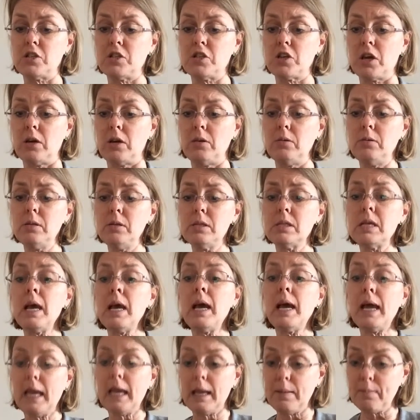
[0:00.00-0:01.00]
Jones.
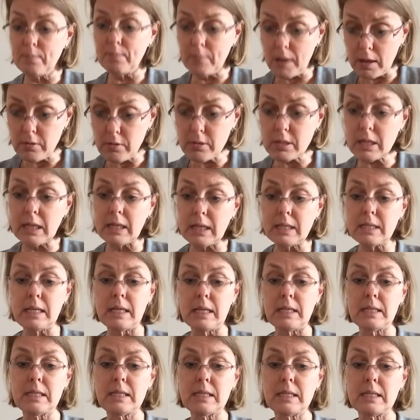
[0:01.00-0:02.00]
"He mostly
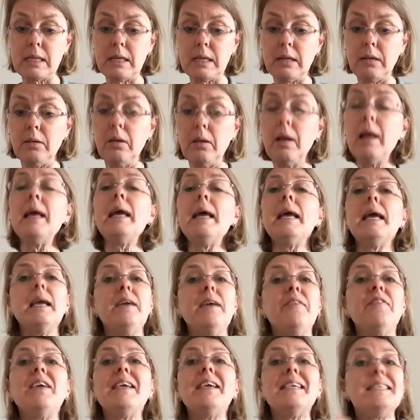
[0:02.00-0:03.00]
sits still
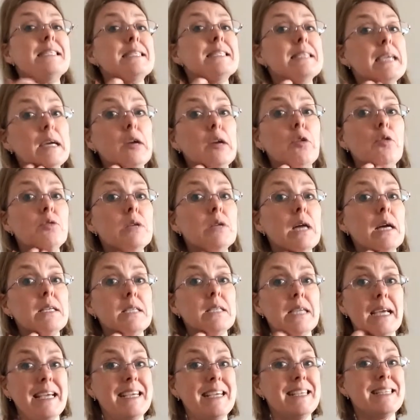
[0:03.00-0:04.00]
if he's tickled
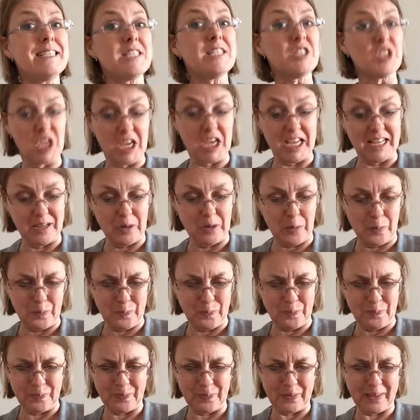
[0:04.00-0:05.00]
under his chin."
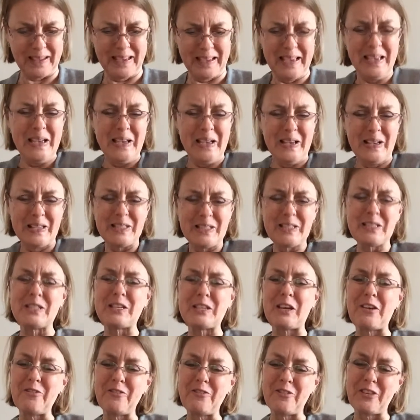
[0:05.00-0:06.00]

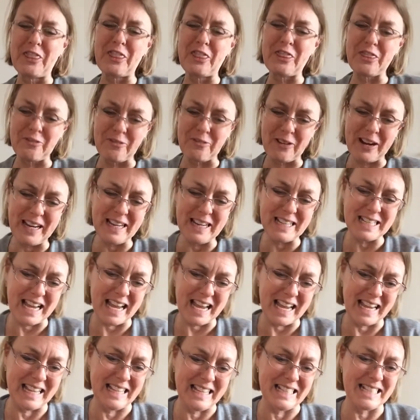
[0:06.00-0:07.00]
So for 3
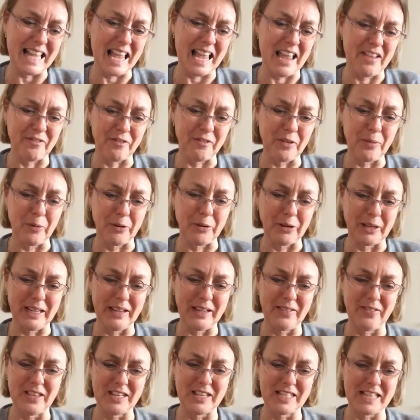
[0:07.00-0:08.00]
days everybody
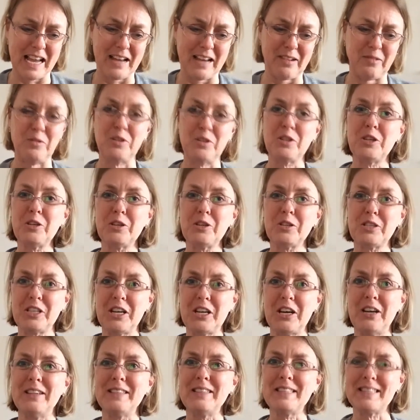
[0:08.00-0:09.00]
in the town took
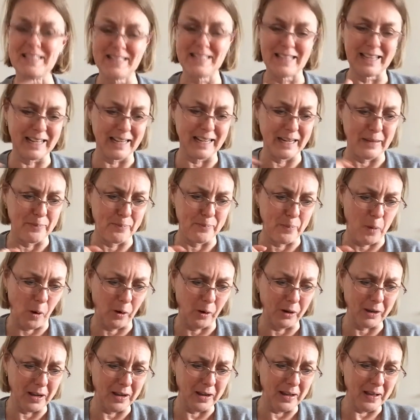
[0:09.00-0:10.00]
turns tickling
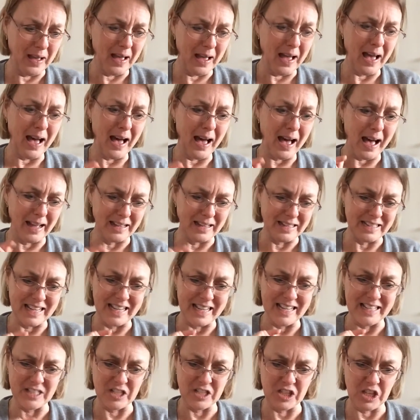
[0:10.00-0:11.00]
Mog under
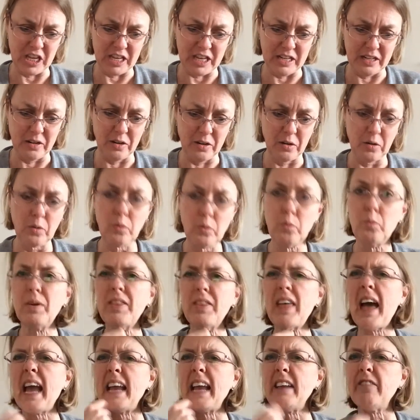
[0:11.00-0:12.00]
his chin with
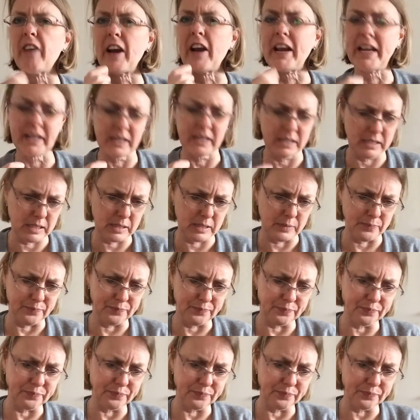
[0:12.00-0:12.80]
hay rakes.